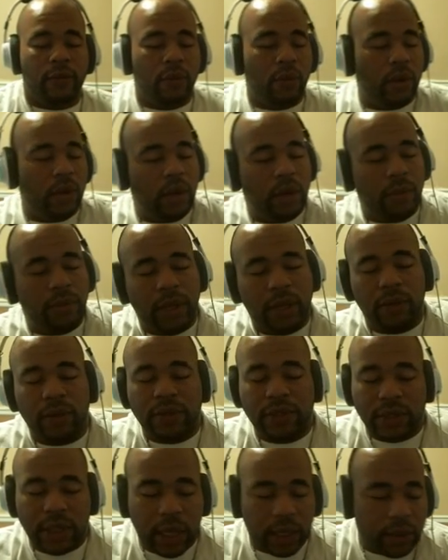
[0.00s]
if you wanted to
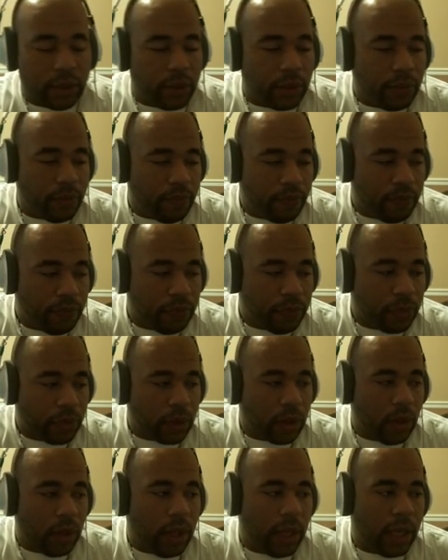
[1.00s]
play Witch Doctor
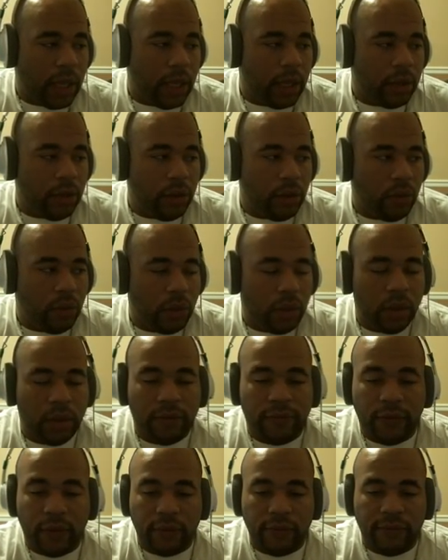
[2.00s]
and you
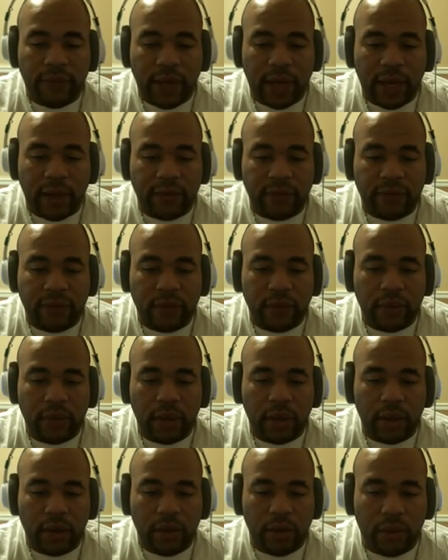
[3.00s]
wanted to farm
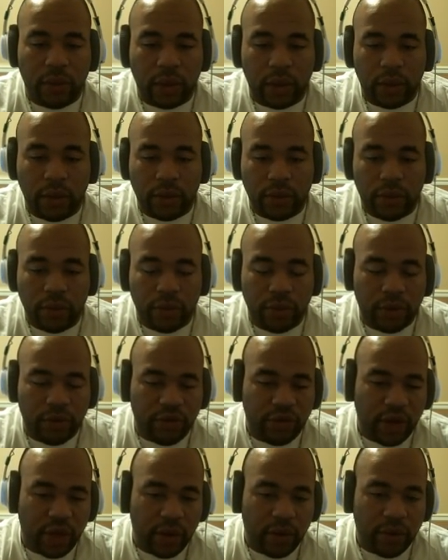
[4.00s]
fast and you want to go
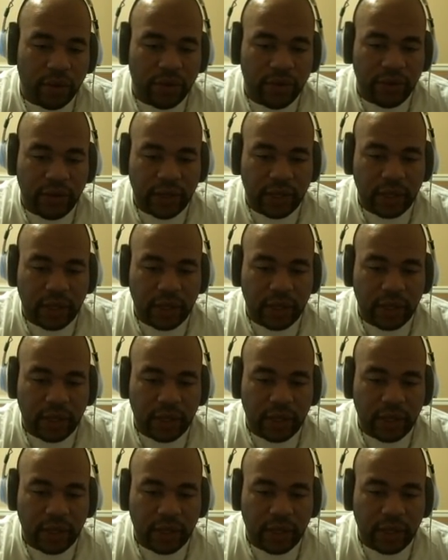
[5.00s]
through the Jade or the